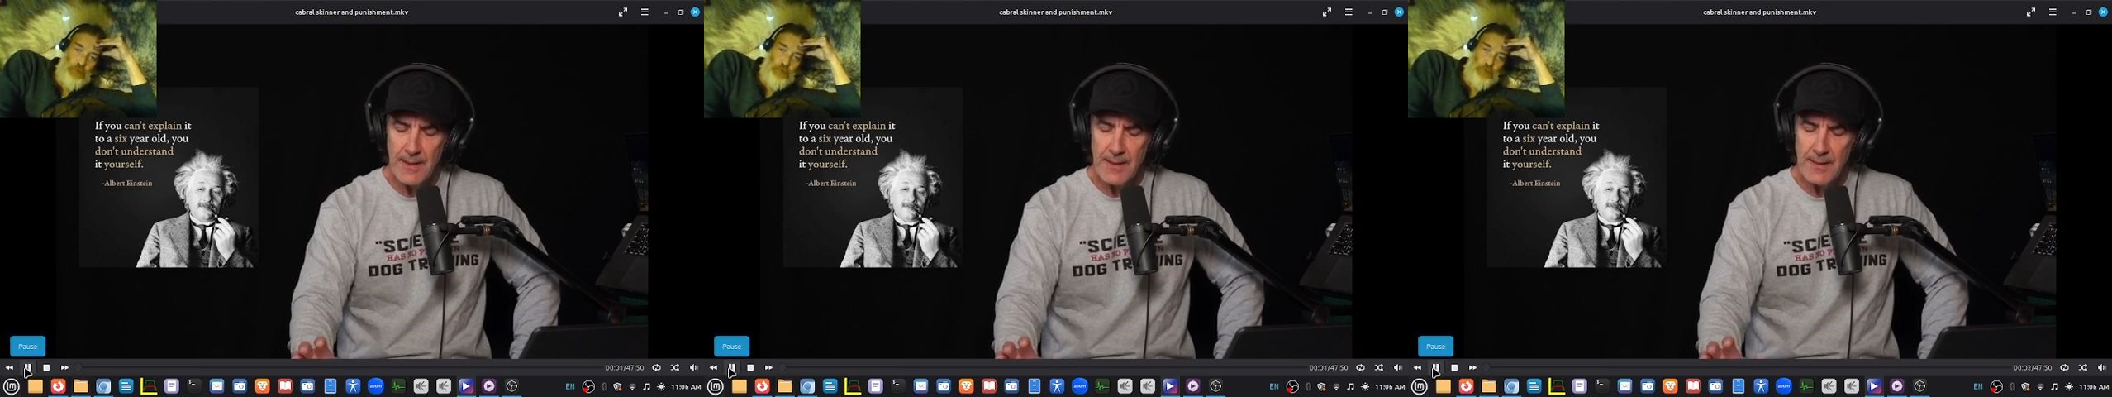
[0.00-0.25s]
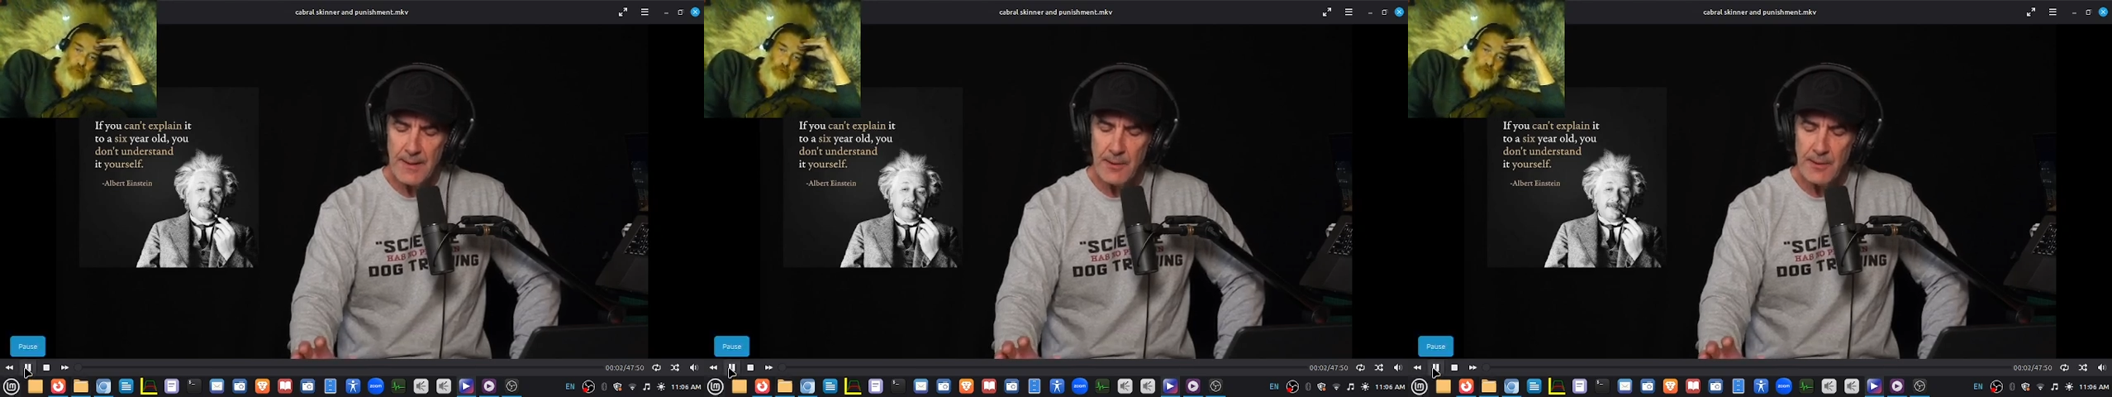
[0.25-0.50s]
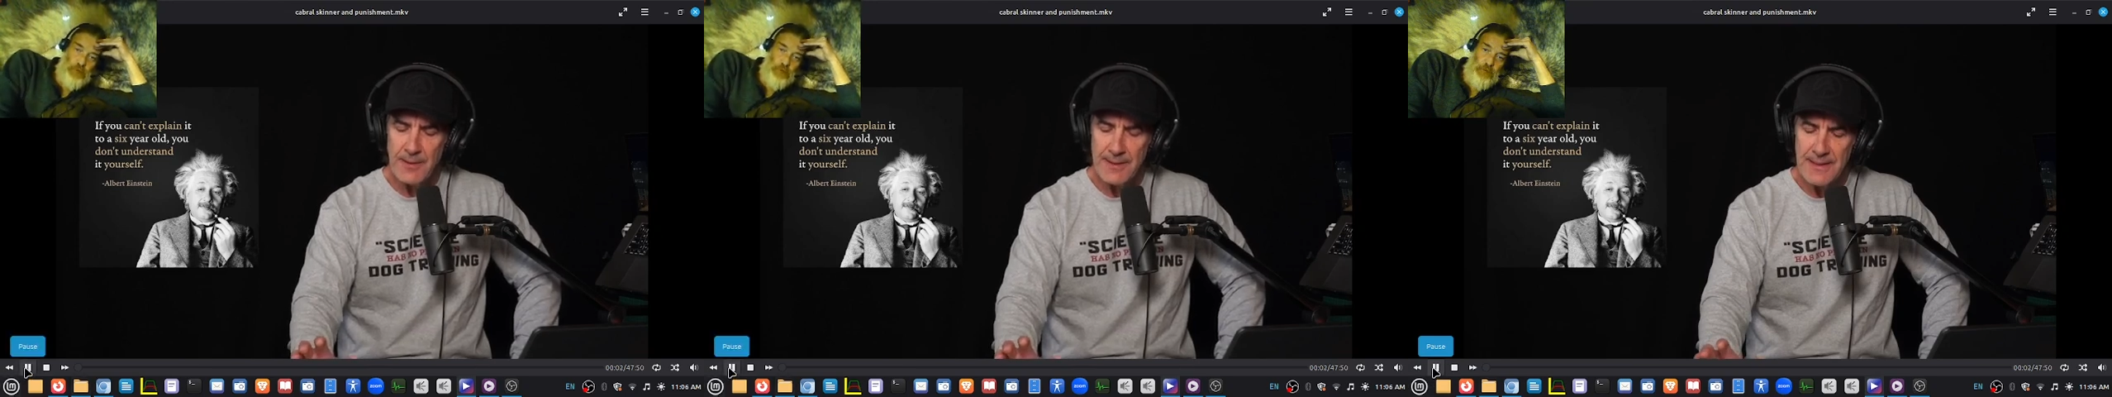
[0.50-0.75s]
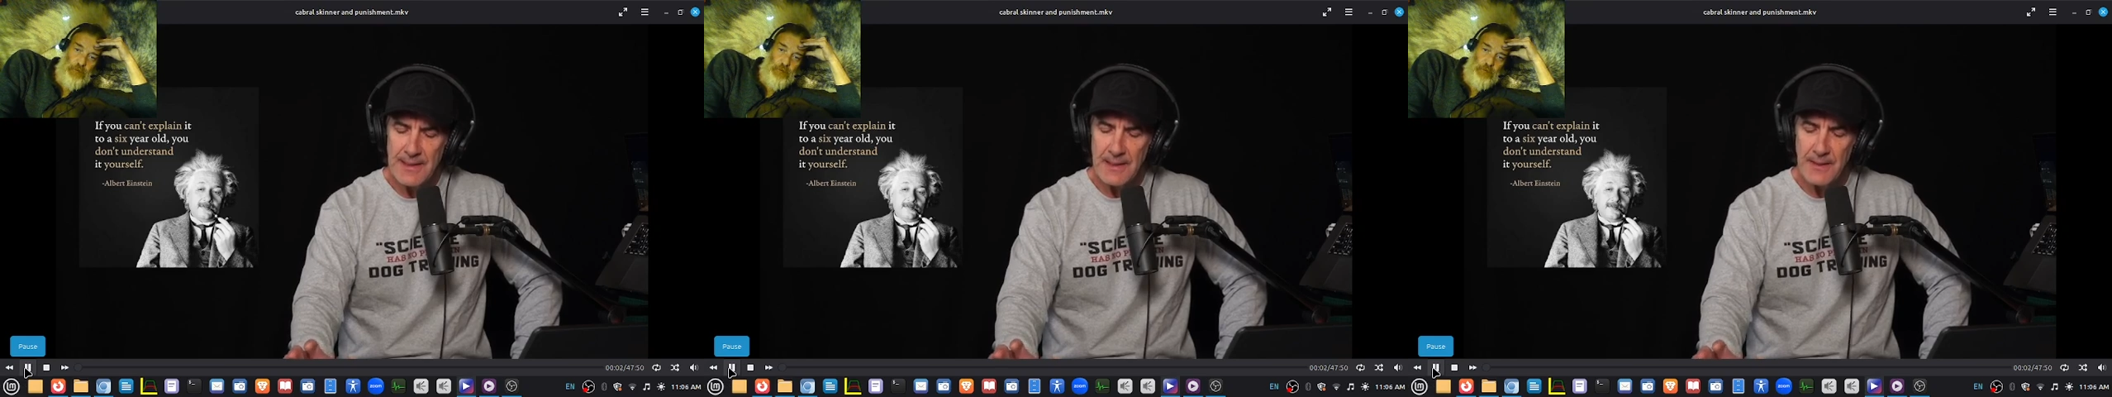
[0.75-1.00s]
There's
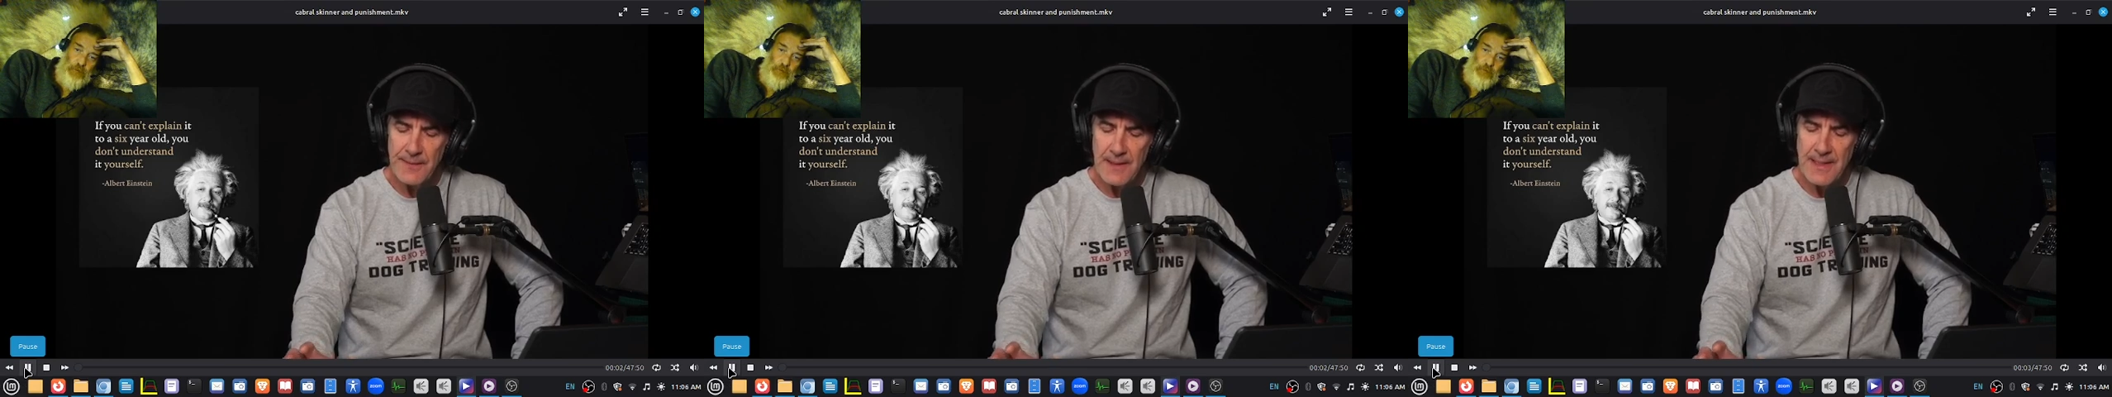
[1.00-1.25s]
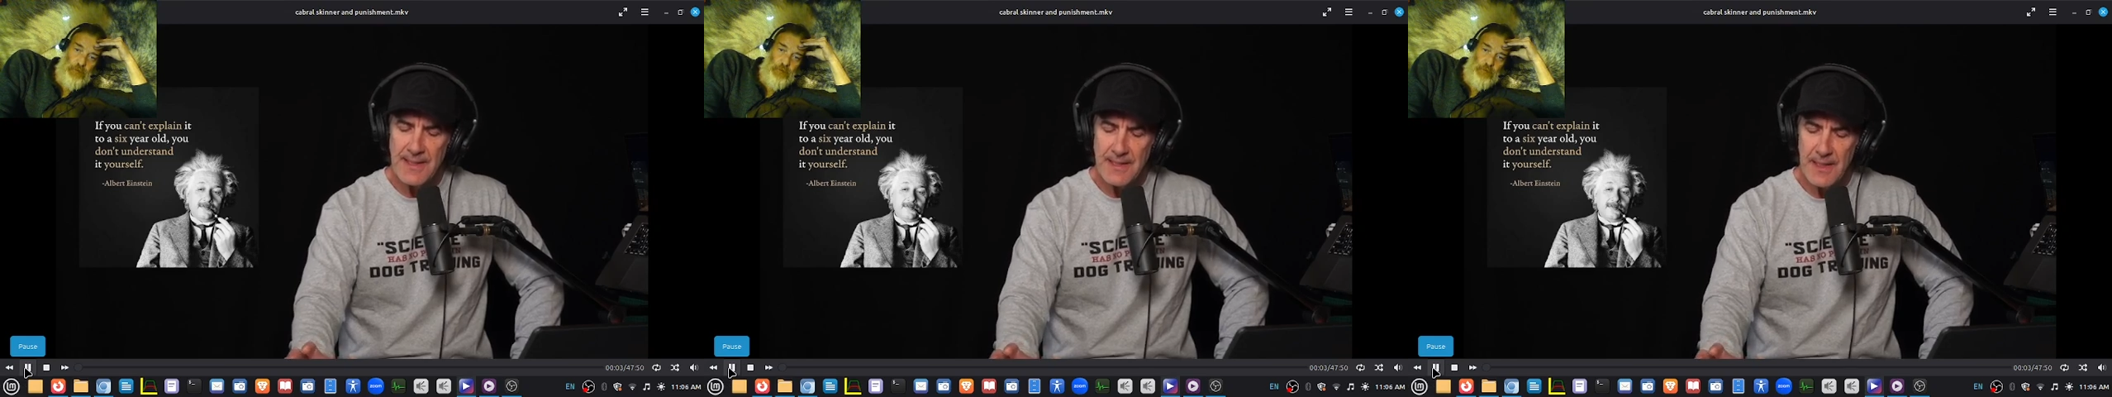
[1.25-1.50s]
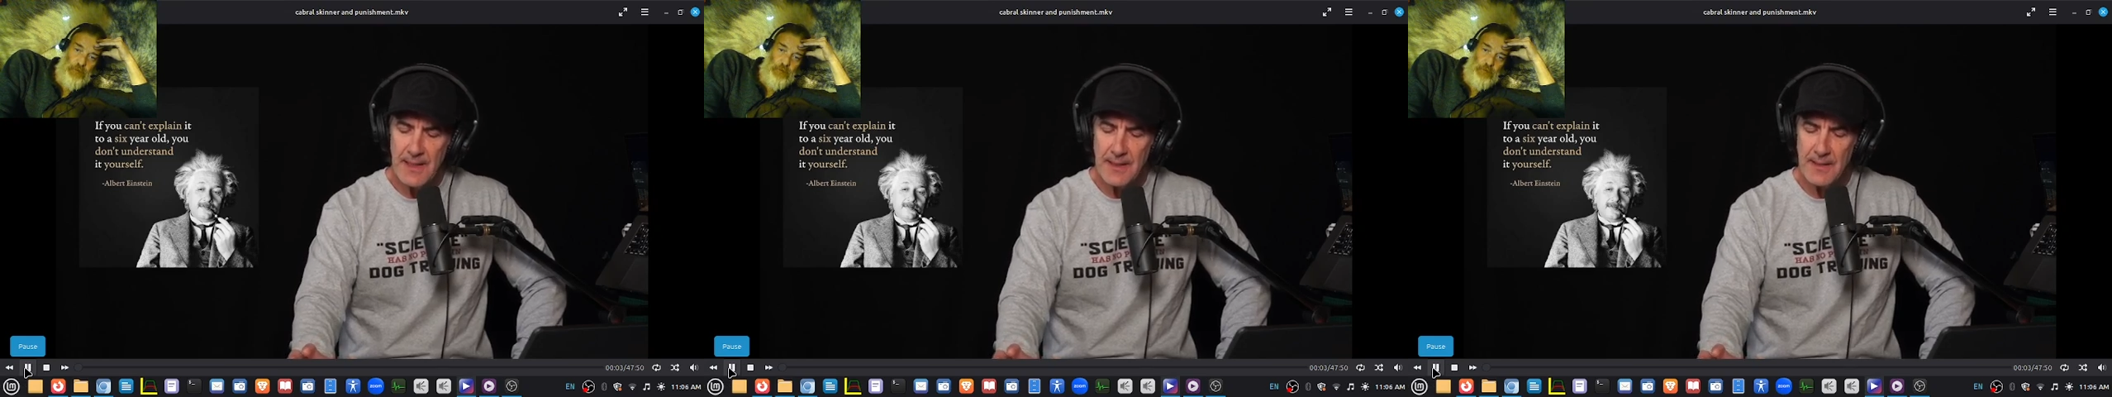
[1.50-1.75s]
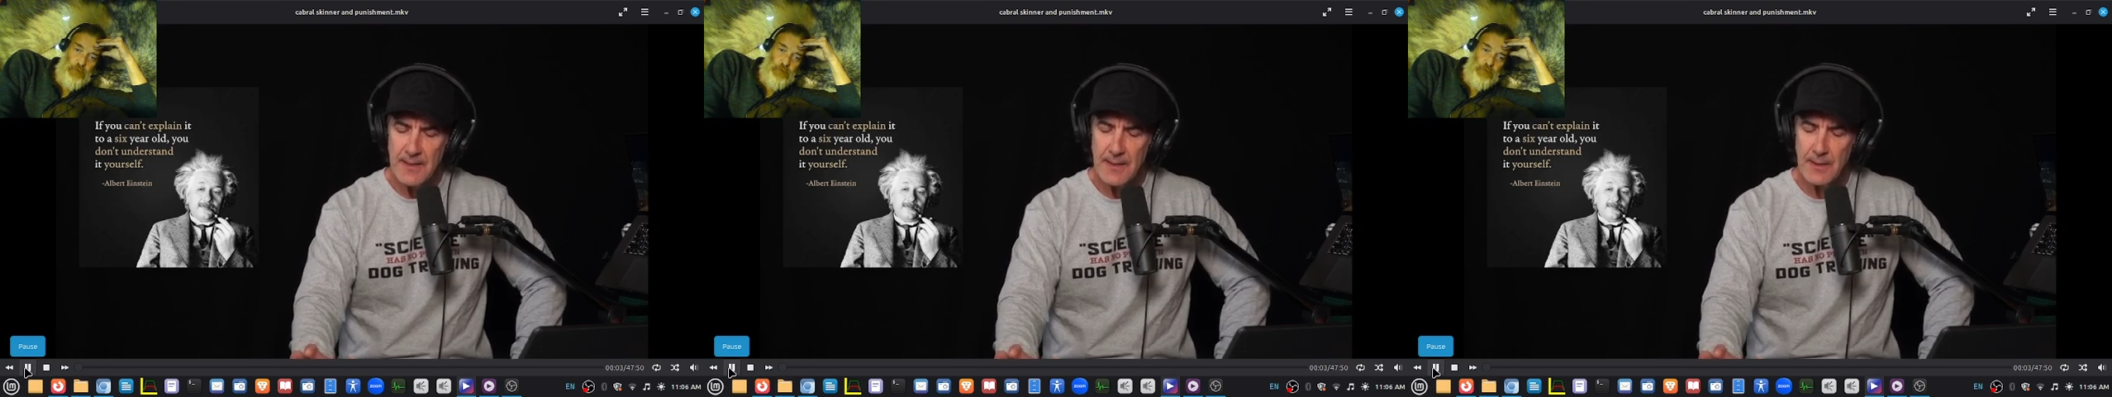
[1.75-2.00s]
little, if any,
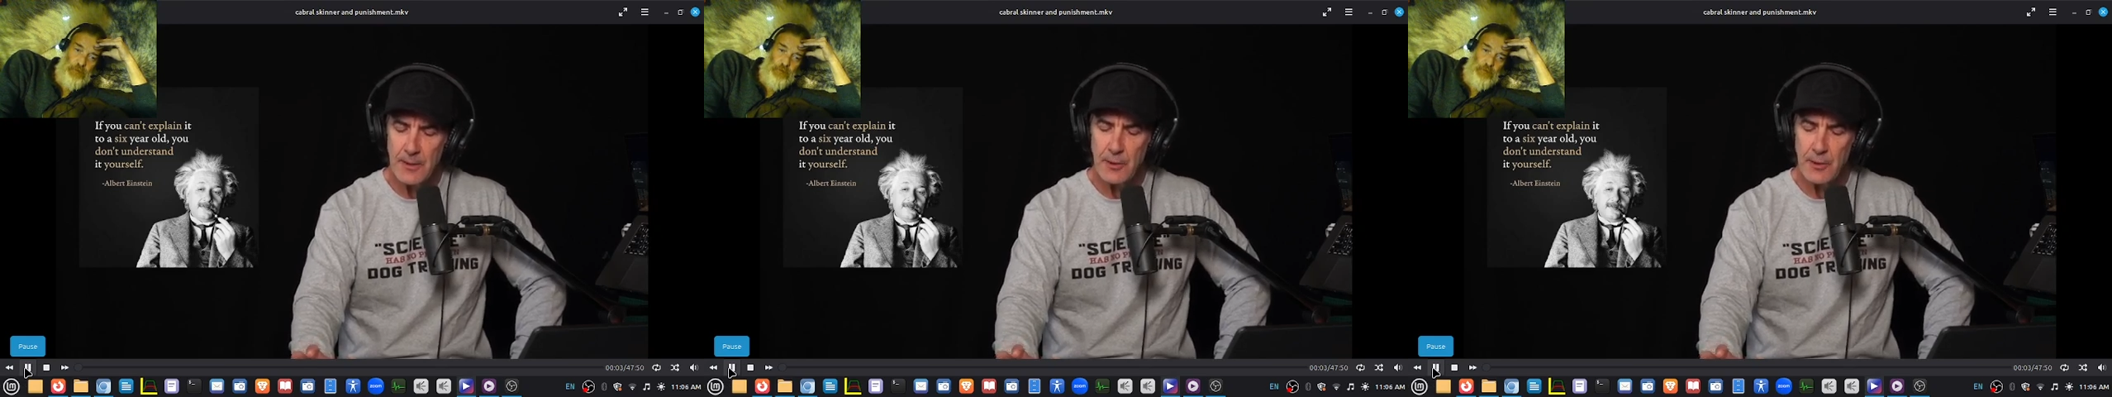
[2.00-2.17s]
science